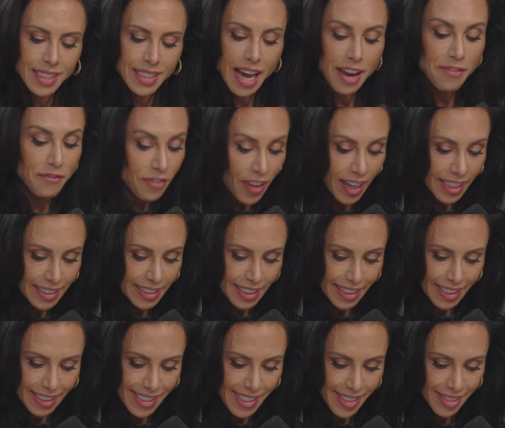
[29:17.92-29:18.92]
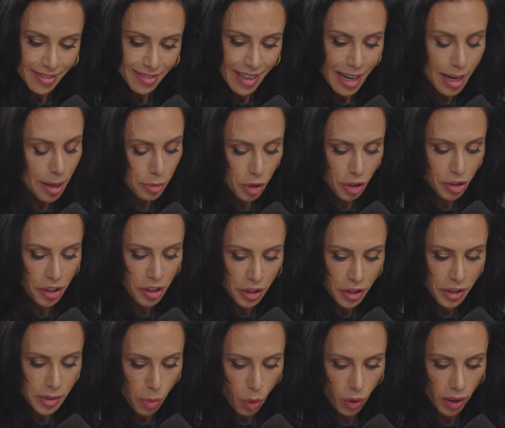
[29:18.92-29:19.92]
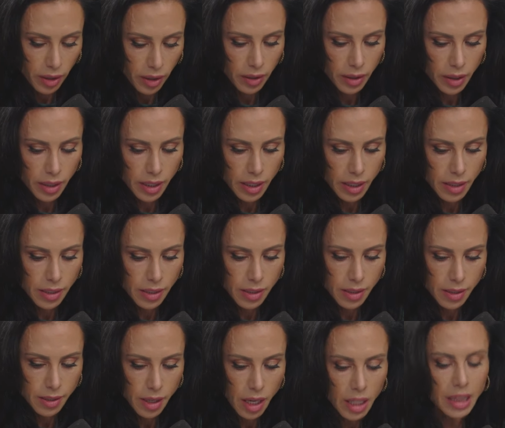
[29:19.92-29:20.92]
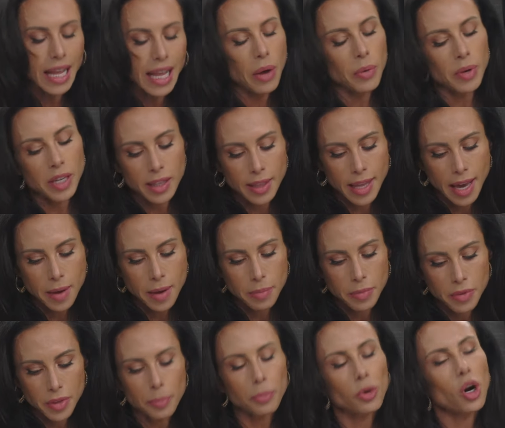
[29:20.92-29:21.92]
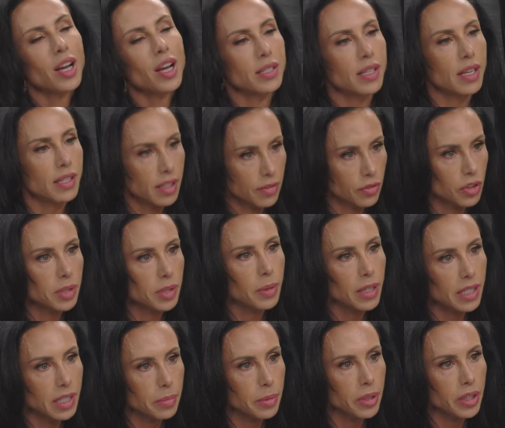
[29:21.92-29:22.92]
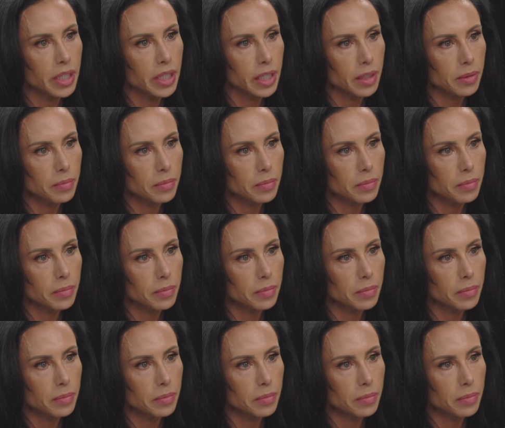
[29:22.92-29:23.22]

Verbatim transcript: And finally, and I'm sure that there's more, is allowing them the process of responsibility.